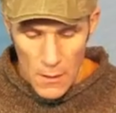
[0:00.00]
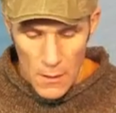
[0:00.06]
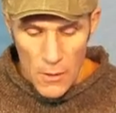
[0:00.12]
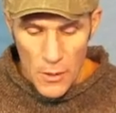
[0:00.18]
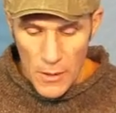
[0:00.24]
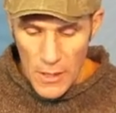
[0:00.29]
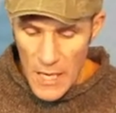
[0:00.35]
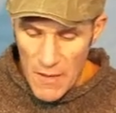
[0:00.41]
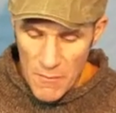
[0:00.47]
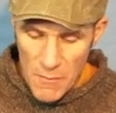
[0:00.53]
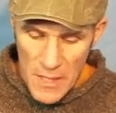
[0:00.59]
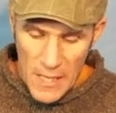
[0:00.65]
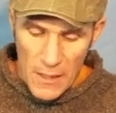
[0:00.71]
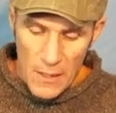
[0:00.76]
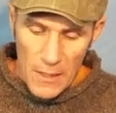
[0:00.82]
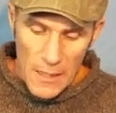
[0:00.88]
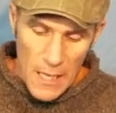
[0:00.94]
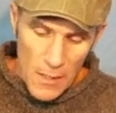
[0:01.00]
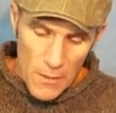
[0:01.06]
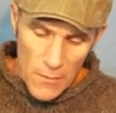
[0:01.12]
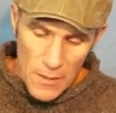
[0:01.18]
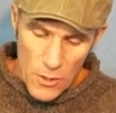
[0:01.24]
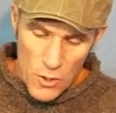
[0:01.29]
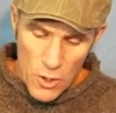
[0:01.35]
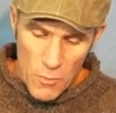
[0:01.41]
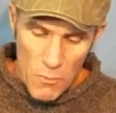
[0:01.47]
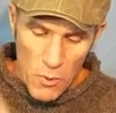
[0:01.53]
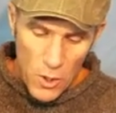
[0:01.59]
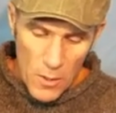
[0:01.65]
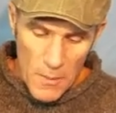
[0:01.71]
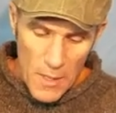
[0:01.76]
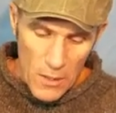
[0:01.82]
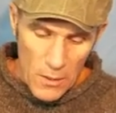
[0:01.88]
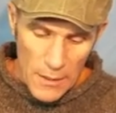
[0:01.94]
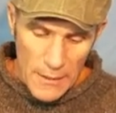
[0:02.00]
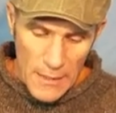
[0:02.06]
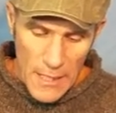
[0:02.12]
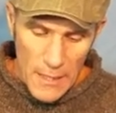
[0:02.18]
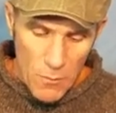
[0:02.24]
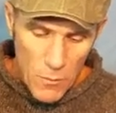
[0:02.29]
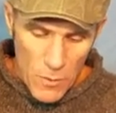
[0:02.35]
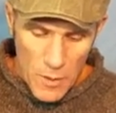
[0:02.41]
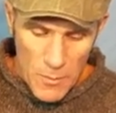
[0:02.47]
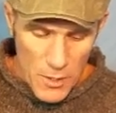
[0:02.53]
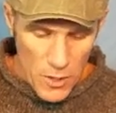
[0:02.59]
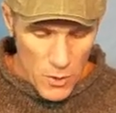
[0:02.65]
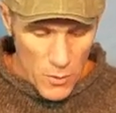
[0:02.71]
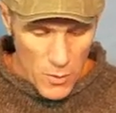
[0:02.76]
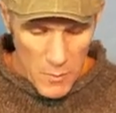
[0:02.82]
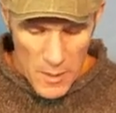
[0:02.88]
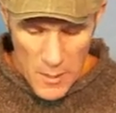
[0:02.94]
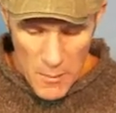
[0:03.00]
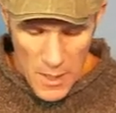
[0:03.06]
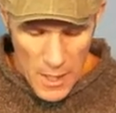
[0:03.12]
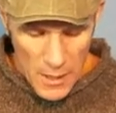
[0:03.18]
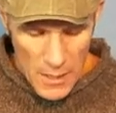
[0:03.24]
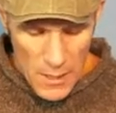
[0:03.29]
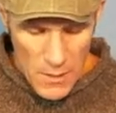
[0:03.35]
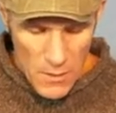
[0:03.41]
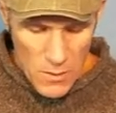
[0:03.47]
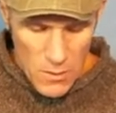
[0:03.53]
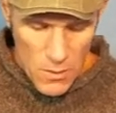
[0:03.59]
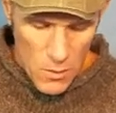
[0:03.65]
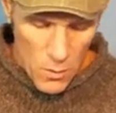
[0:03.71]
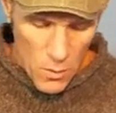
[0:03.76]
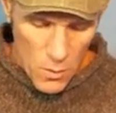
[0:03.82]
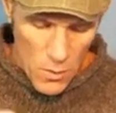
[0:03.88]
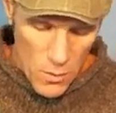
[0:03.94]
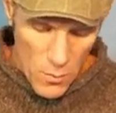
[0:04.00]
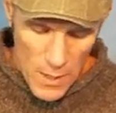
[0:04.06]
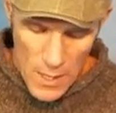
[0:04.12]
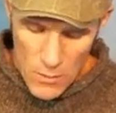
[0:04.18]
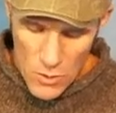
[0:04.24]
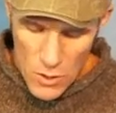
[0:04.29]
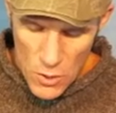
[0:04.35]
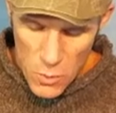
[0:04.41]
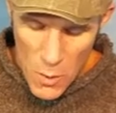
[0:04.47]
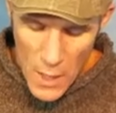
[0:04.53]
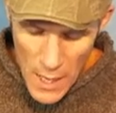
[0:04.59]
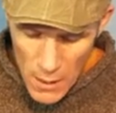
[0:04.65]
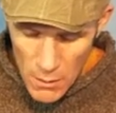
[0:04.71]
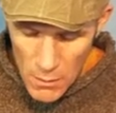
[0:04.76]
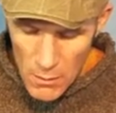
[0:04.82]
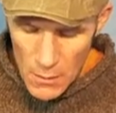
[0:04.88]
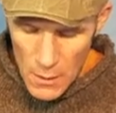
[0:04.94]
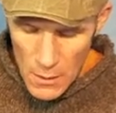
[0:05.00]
You can have them dangling out and then just pull them out like that, especially with B-bodies or the rounds as well,